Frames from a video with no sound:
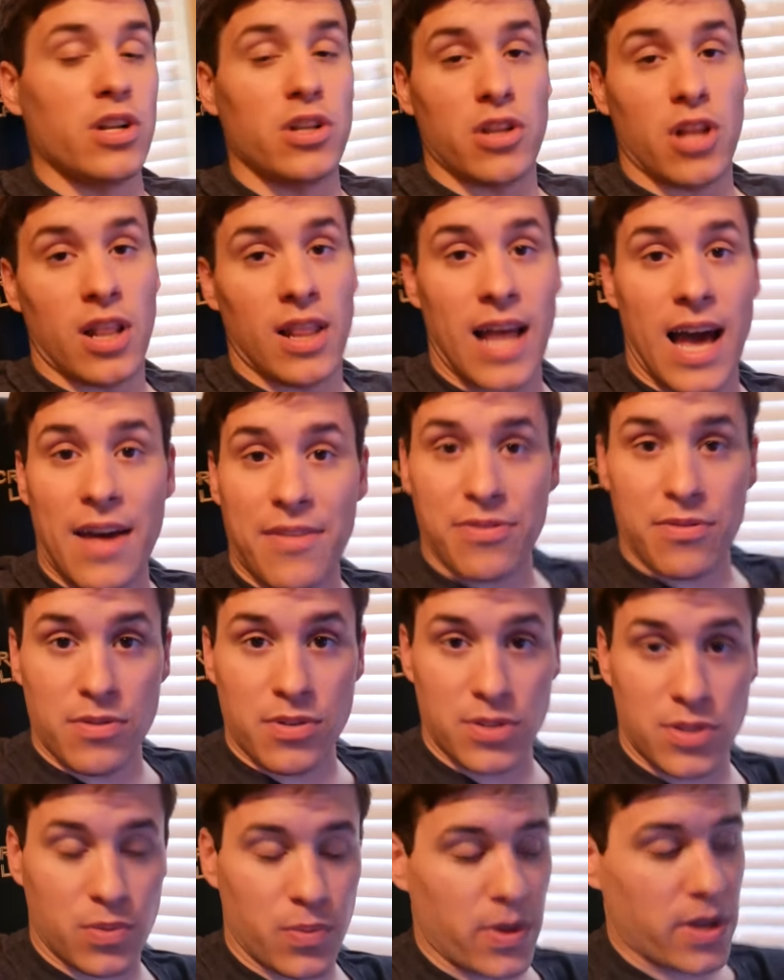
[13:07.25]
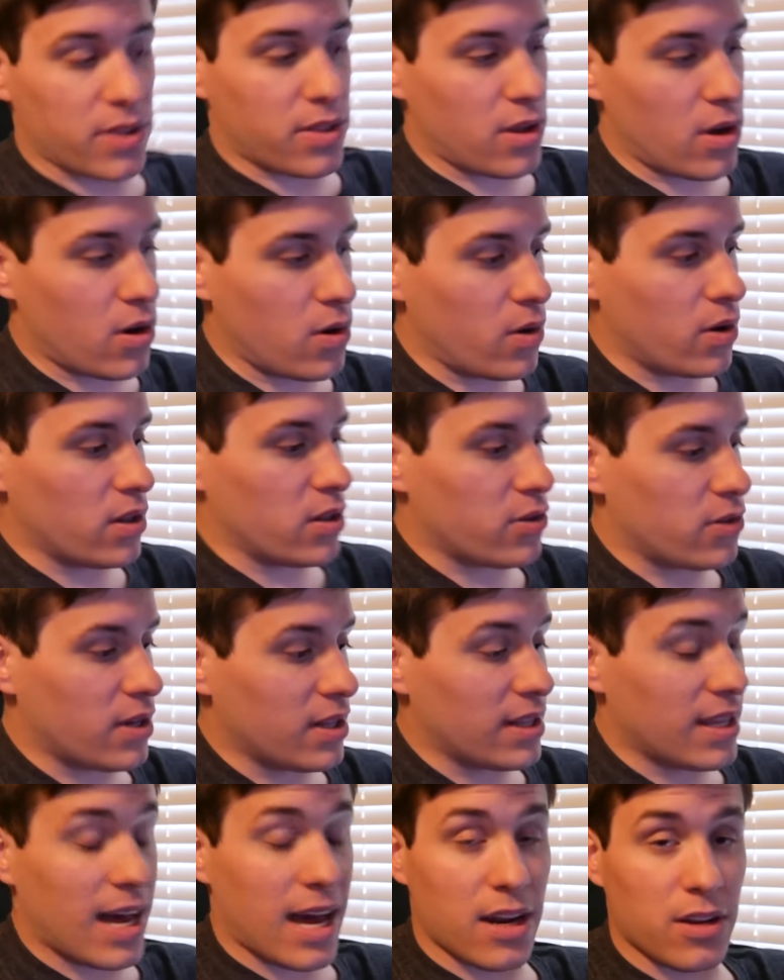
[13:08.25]
a lot through this week, though. I learned a
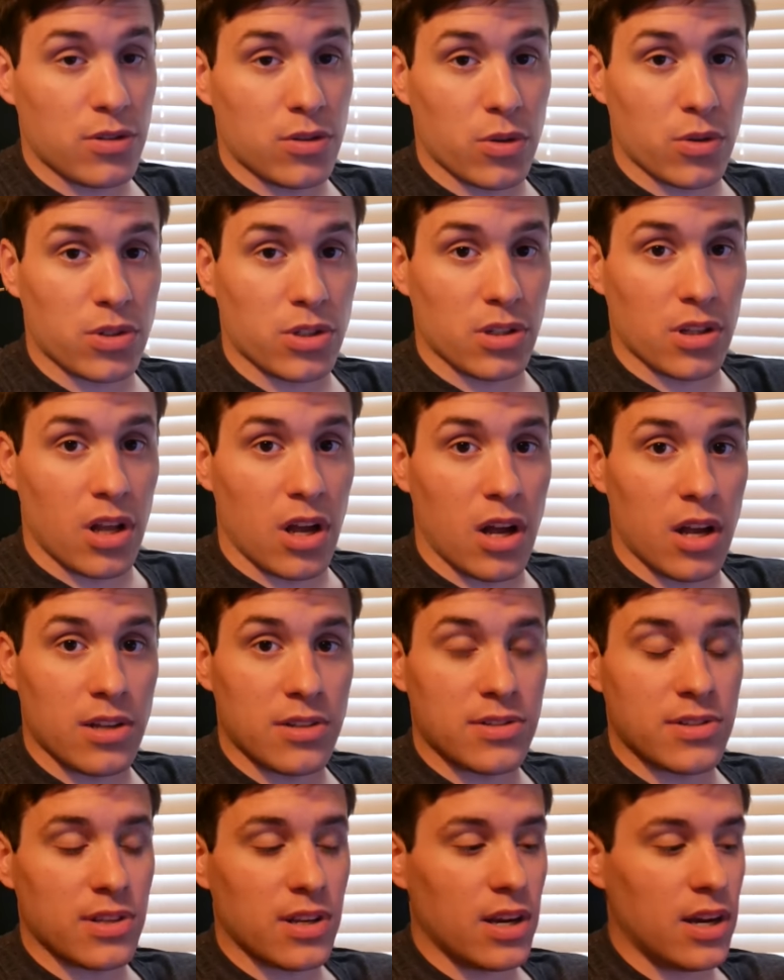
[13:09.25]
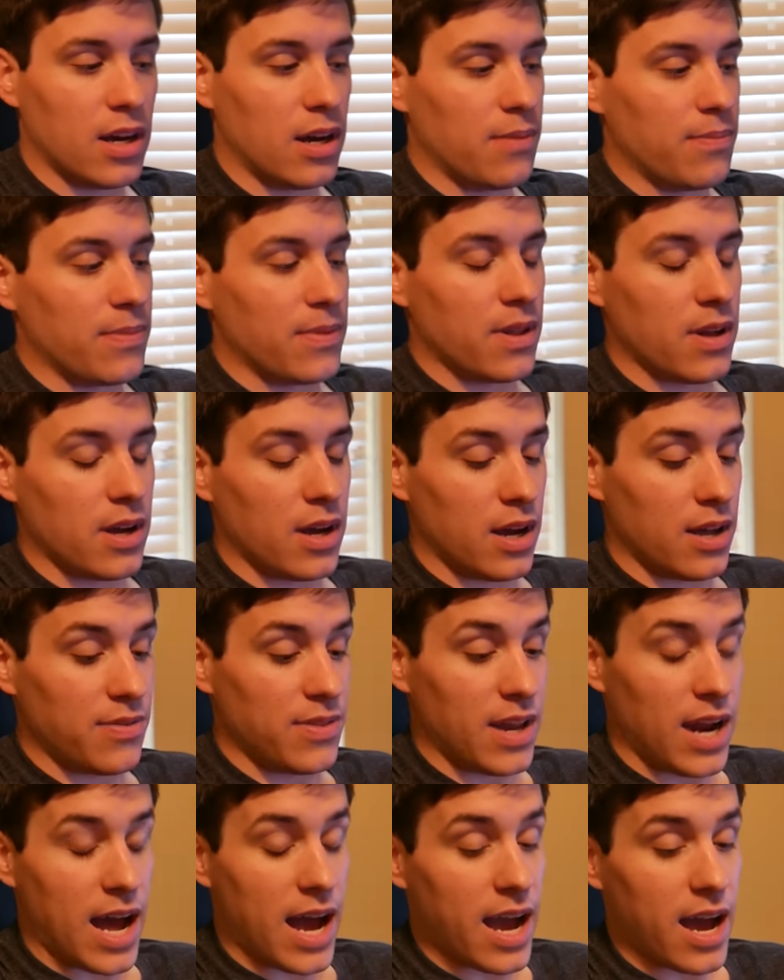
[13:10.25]
lot of Georgia laws um, uh,
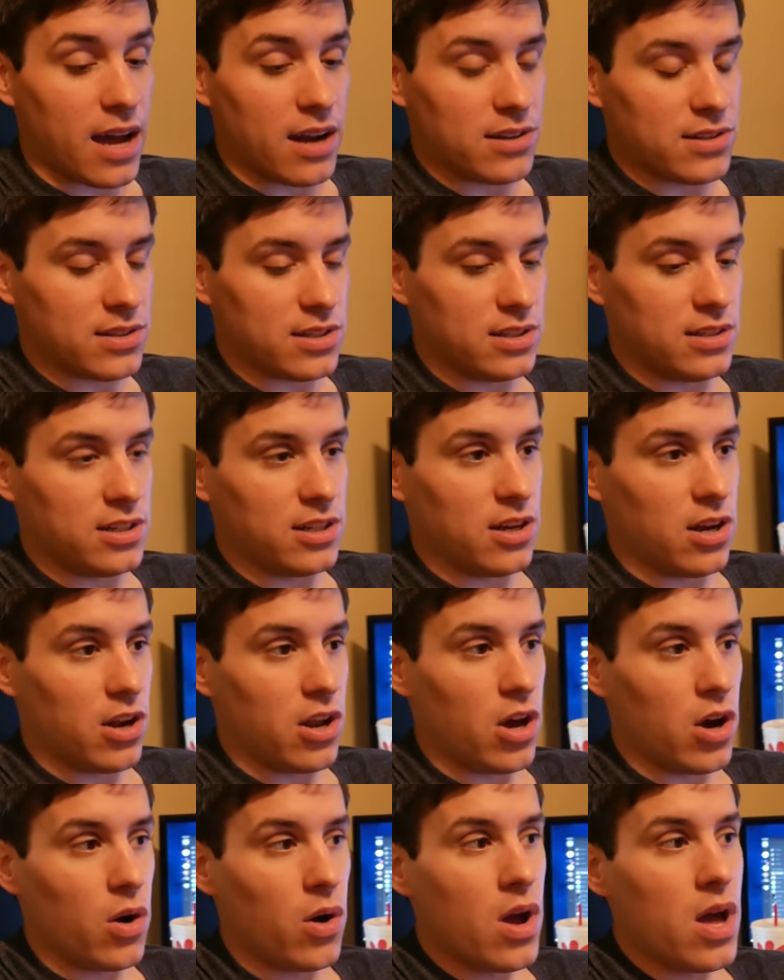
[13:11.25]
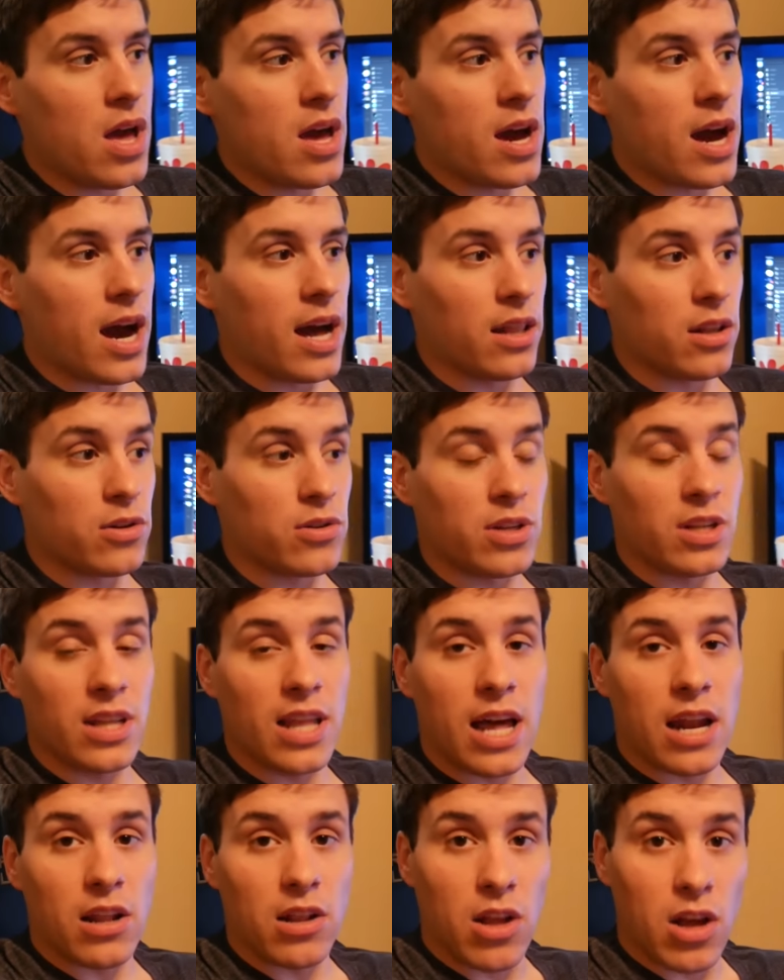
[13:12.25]
that I honestly didn't know. I learned a
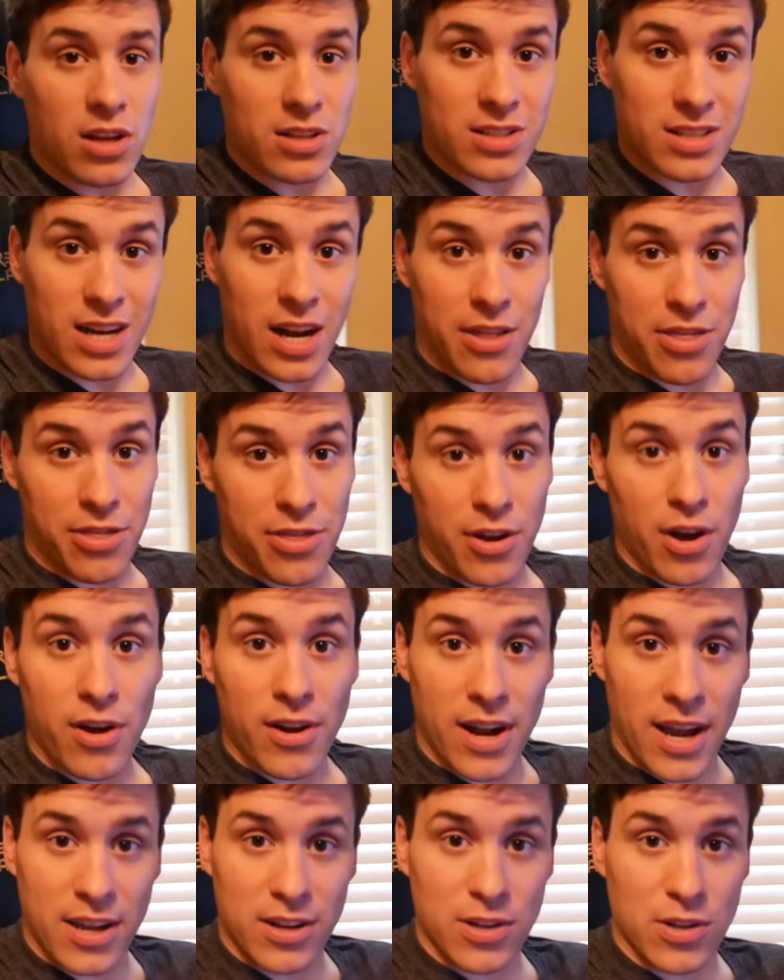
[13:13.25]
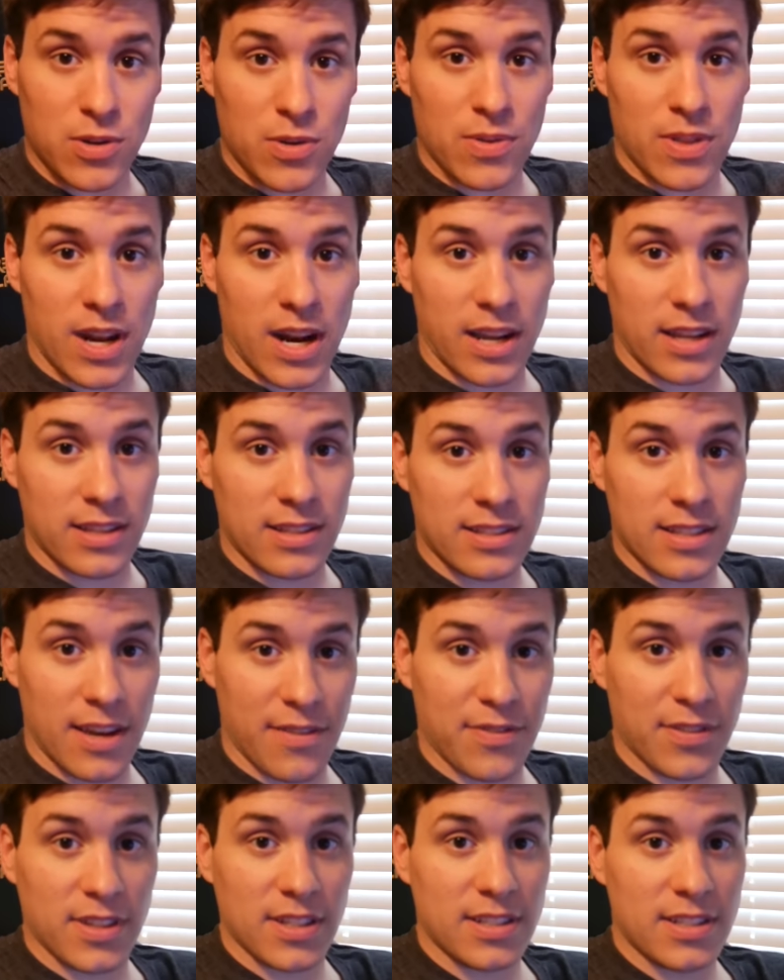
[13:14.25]
lot of laws that I thought I knew that I
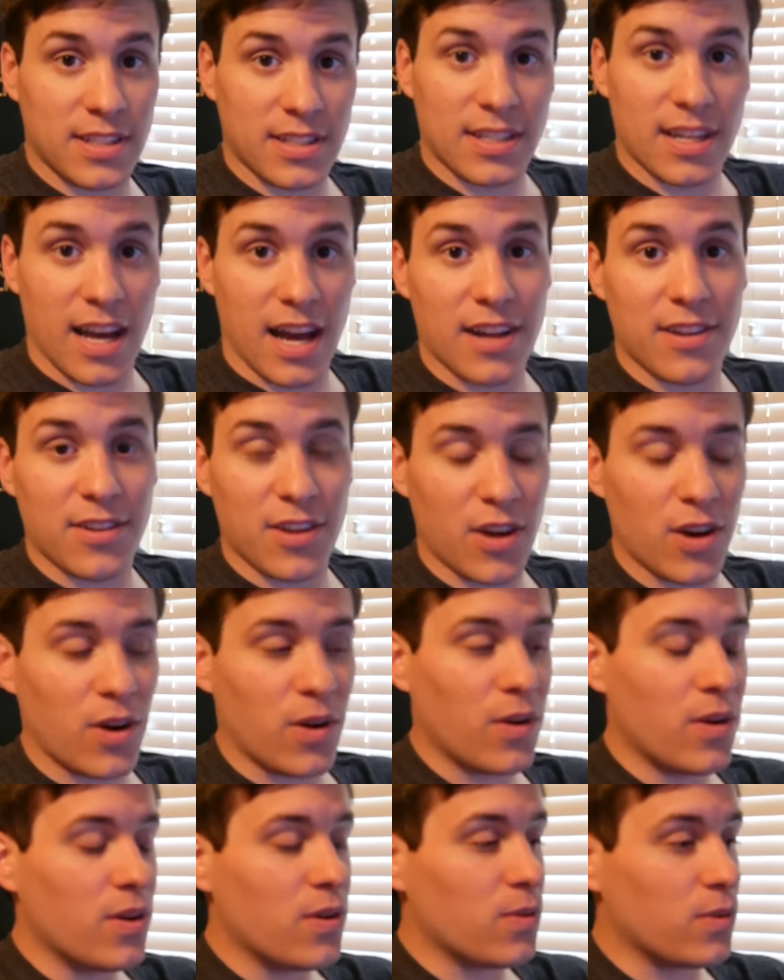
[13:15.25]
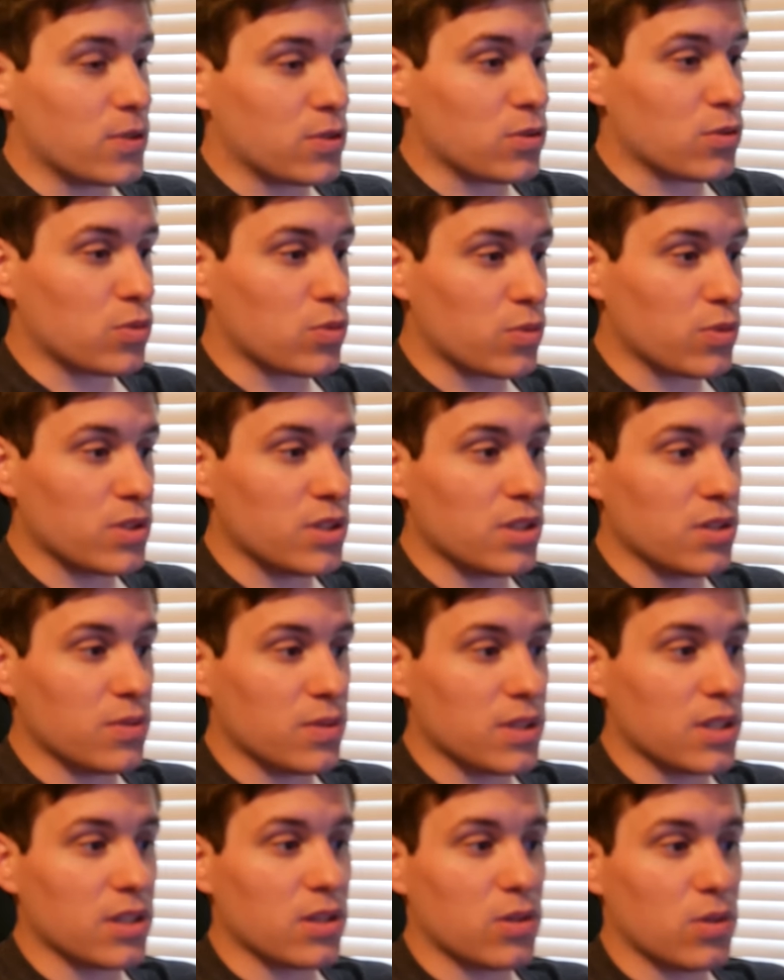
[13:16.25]
definitely did not know, which was really,
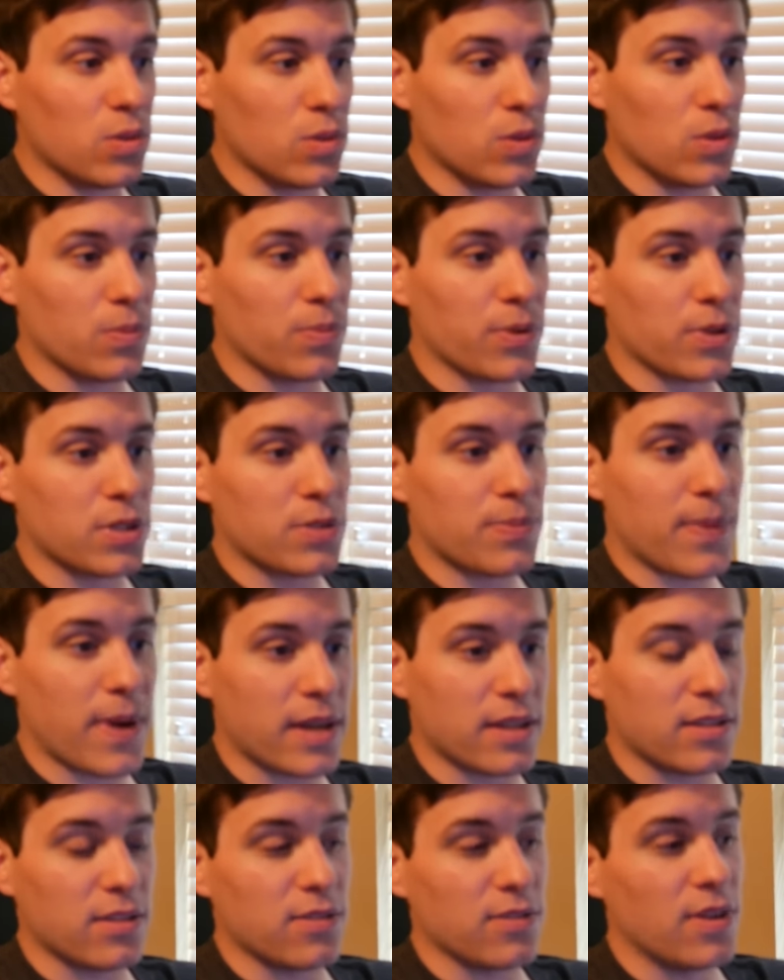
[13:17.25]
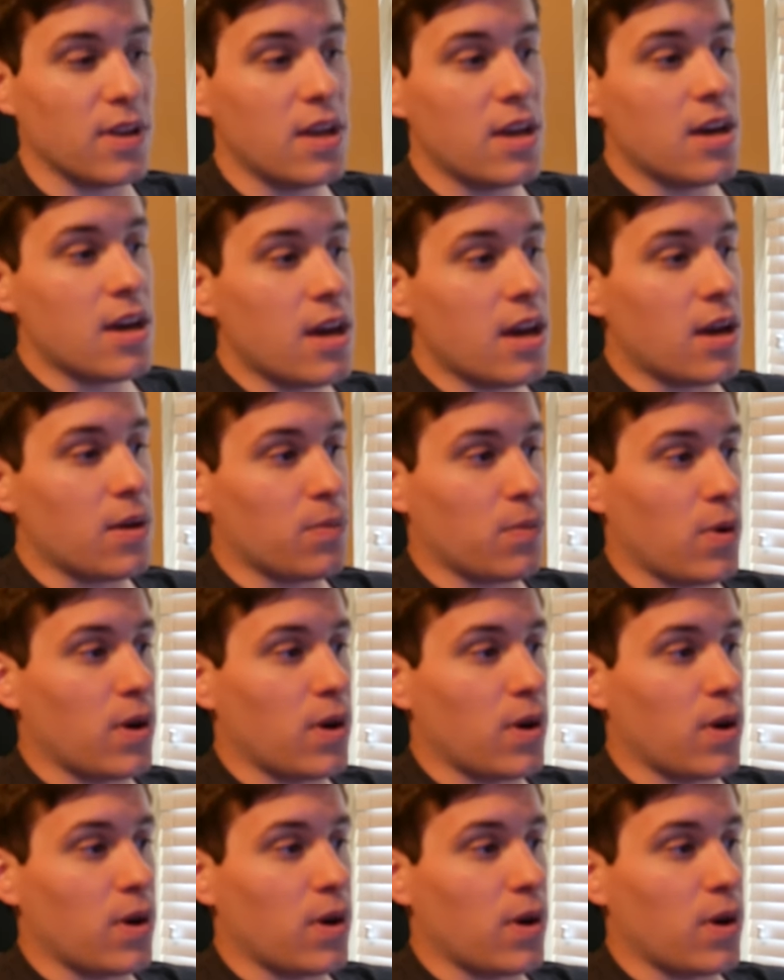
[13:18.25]
really cool perspective and